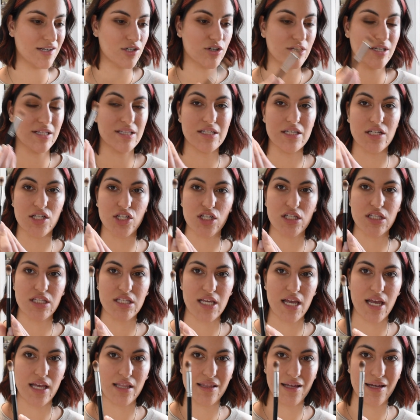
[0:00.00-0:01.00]
transition
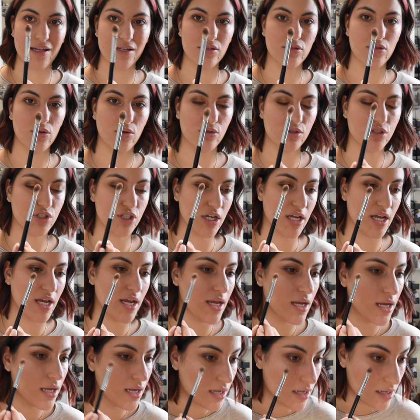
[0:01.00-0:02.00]
shade, that
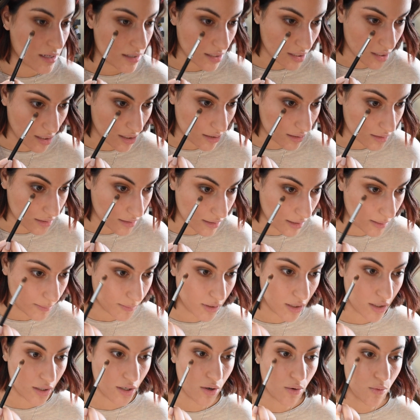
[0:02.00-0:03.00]
Dolce color. I'm
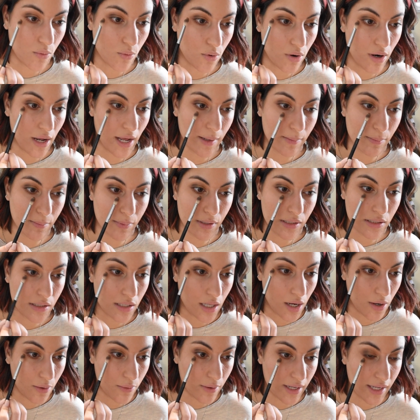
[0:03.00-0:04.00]
going to go right
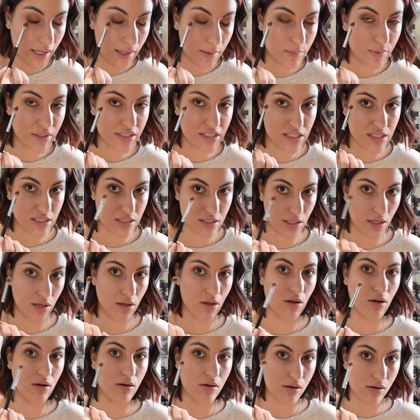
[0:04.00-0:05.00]
below it, but
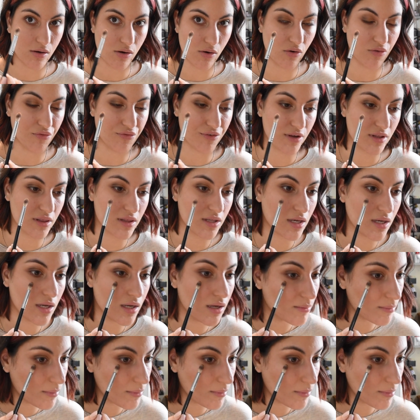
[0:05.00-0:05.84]
still over the